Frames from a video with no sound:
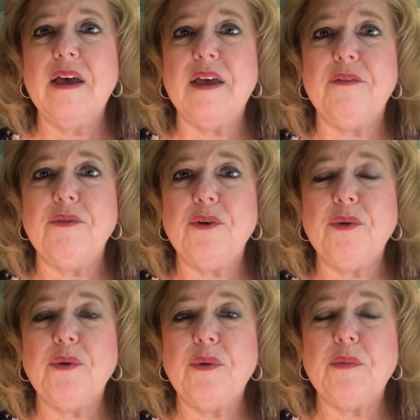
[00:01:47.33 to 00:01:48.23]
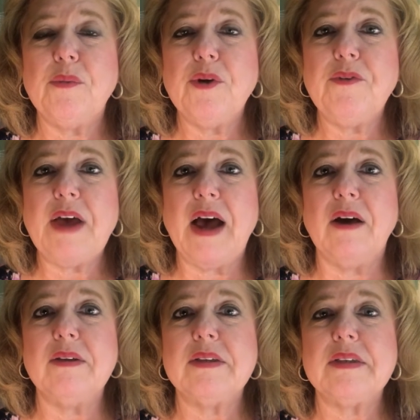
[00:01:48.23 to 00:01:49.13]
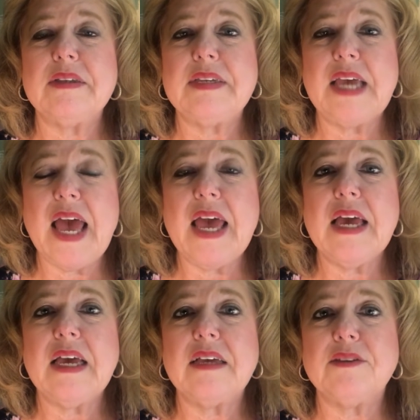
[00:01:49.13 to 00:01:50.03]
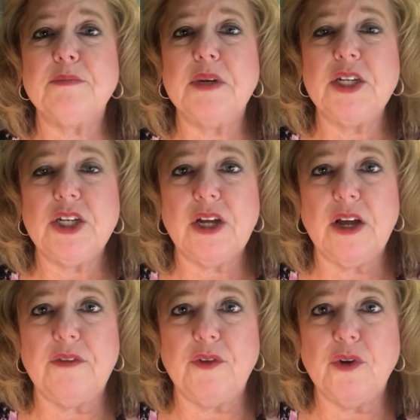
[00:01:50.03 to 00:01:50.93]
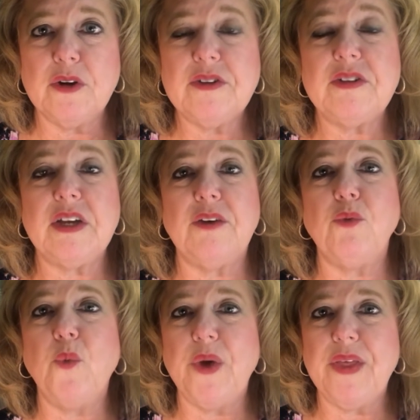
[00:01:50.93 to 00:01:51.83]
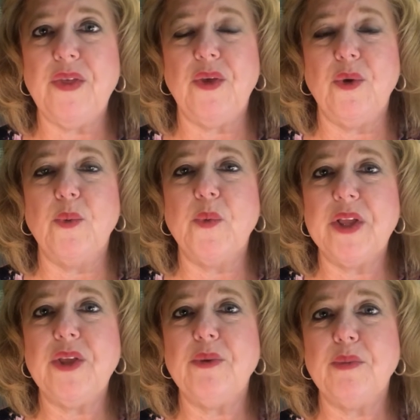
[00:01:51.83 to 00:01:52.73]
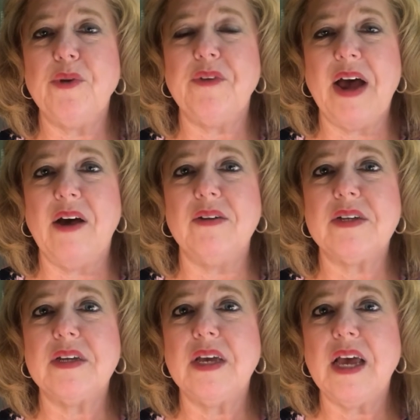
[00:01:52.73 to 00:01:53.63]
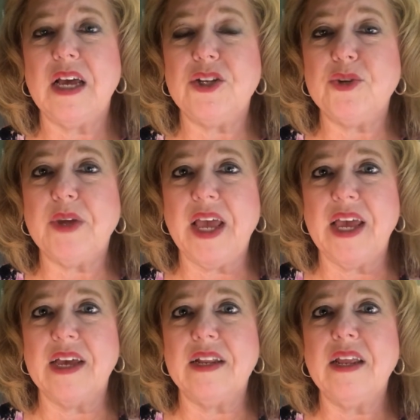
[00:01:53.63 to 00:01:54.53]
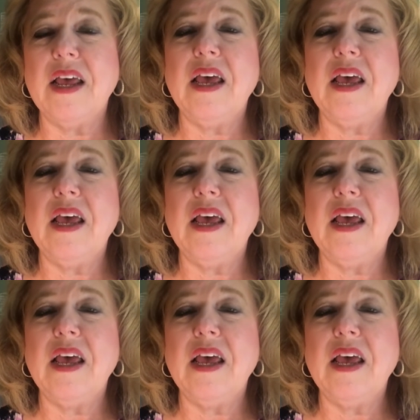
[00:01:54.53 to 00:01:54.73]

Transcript: If you move out, take as much of your stuff with you when you move out as you can.